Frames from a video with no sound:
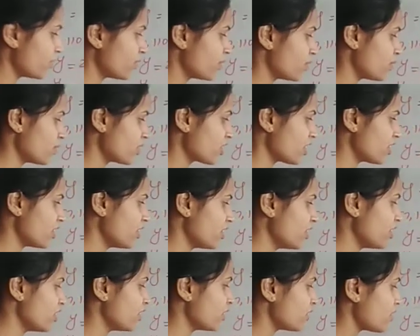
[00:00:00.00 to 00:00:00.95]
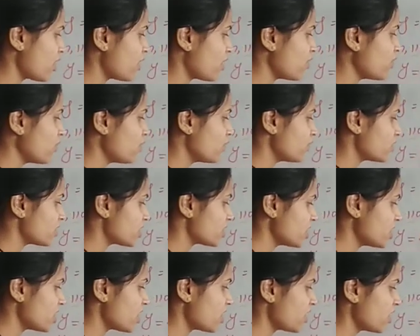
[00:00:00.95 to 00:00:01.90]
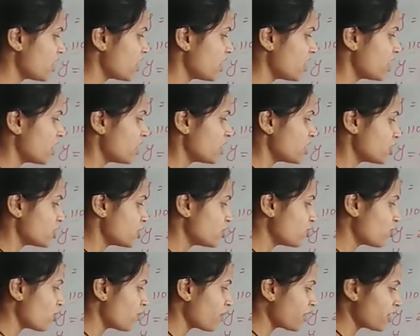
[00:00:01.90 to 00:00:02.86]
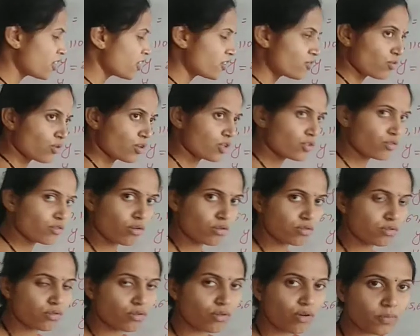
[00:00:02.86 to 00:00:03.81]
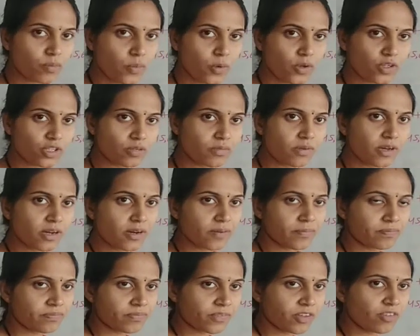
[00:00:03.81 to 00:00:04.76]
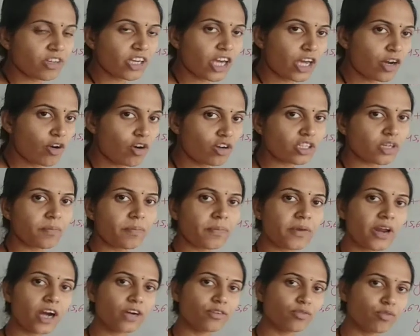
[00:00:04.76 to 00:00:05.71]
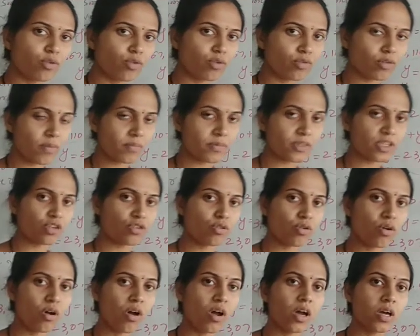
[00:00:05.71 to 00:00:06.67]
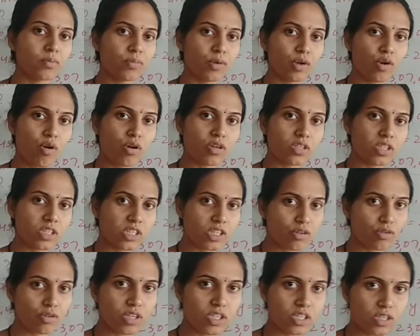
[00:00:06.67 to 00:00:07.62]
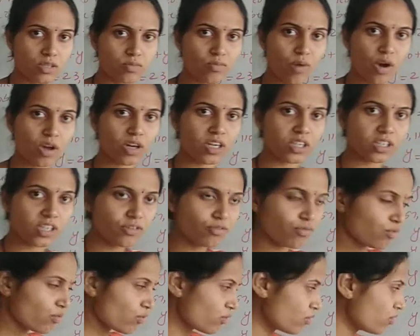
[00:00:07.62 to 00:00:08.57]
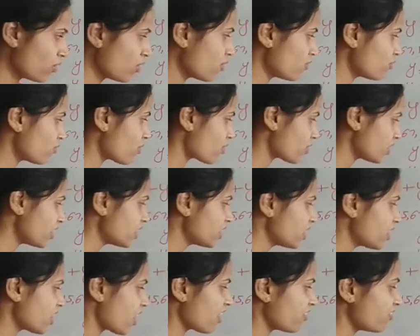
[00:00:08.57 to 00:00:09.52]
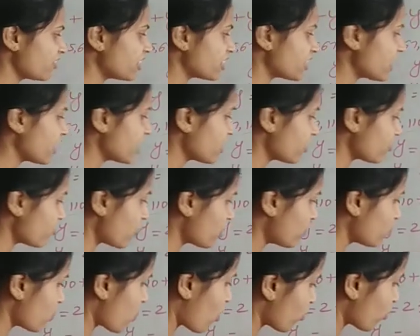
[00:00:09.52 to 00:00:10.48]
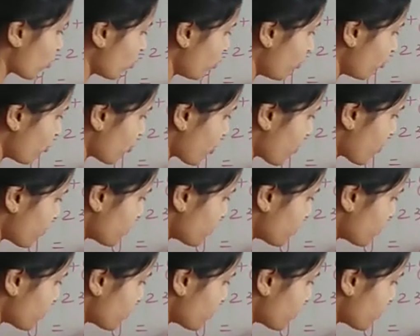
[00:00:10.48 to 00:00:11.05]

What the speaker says: Okay, now see here 0 minus 4 is also not possible. We cannot subtract 4 from 0 because 0 is smaller than 4. For that I will take one borrow from